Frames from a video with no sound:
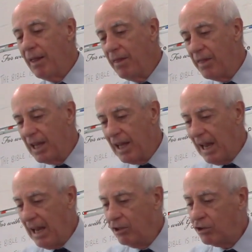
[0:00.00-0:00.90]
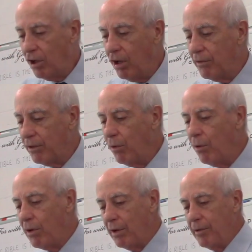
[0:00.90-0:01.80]
The angel of the
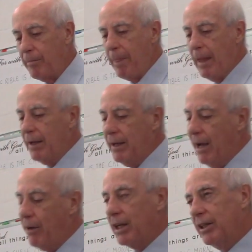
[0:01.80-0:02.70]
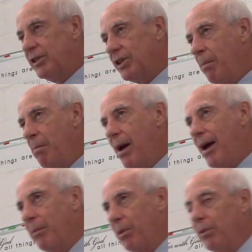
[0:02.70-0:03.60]
Lord. Now in some
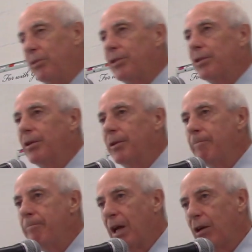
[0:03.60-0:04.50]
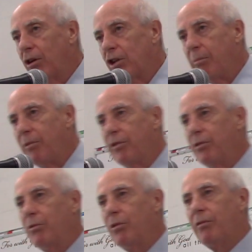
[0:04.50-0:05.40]
Bibles, I looked up a
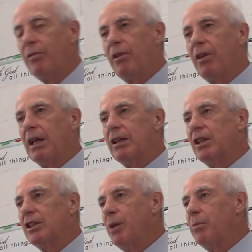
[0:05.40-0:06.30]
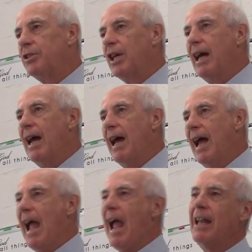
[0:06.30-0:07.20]
few different things, and some say
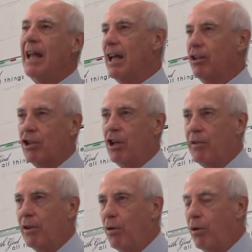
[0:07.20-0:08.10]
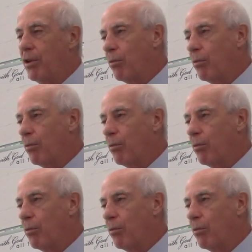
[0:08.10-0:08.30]
an angel of the Lord.